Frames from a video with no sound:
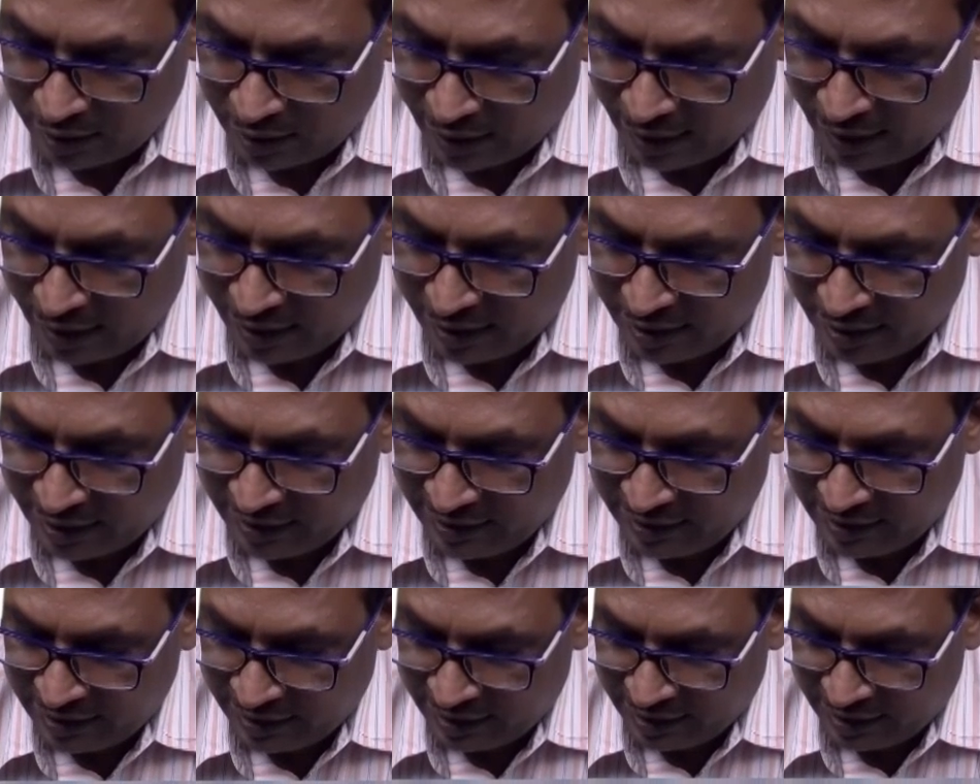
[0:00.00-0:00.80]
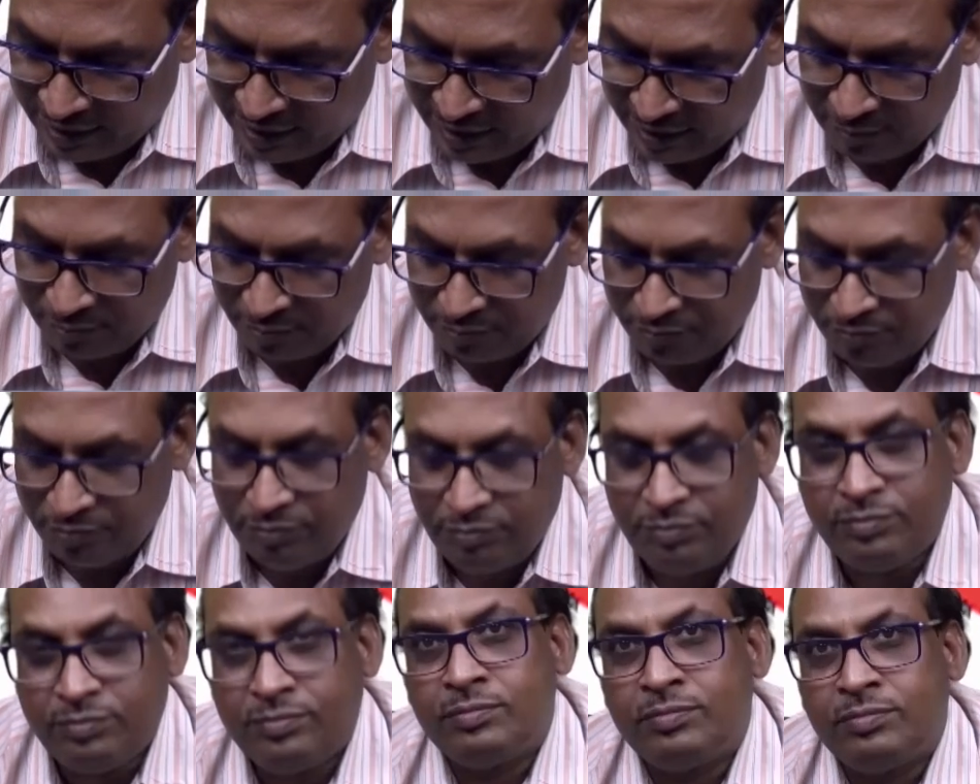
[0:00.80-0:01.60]
at 90 degree.
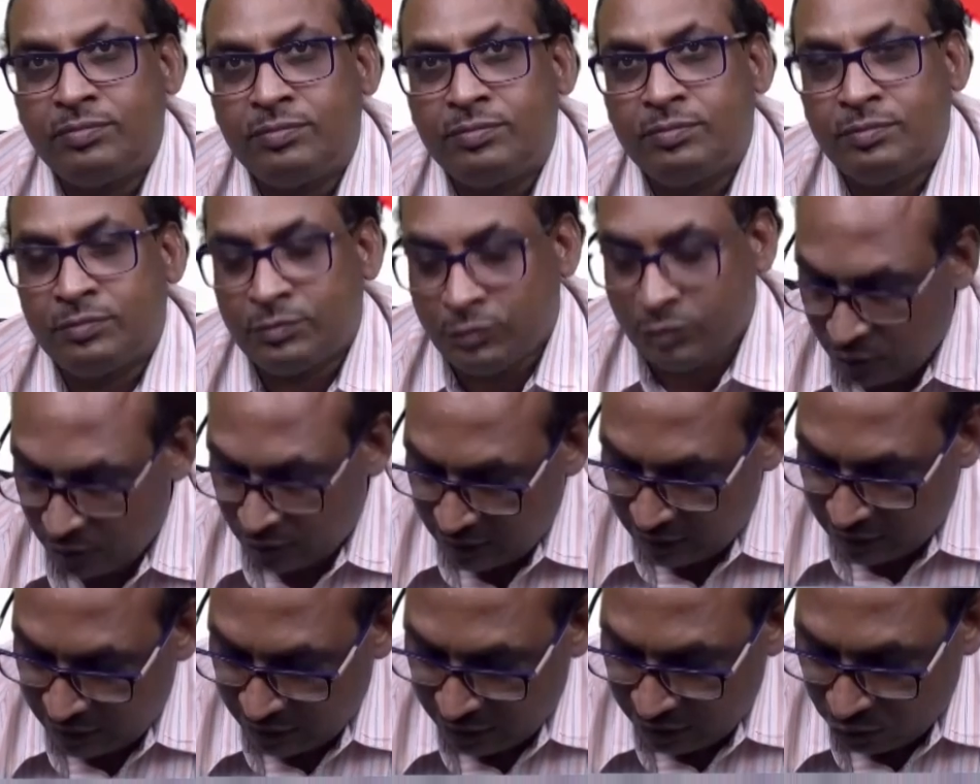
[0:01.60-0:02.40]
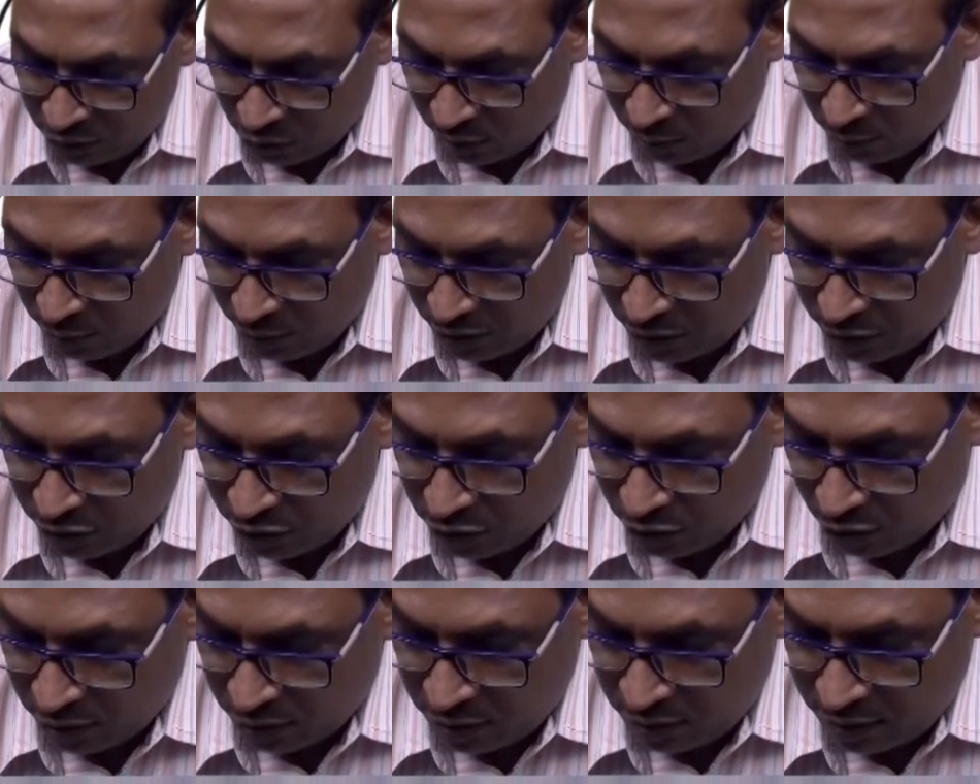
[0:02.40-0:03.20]
So this is normal
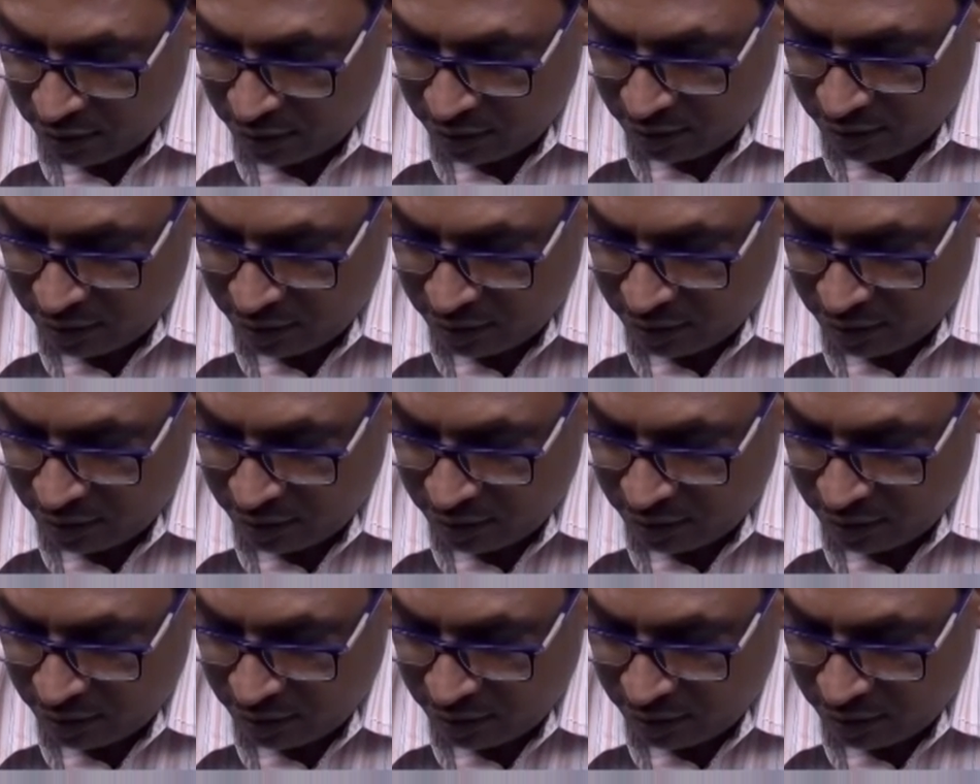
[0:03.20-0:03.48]
shock.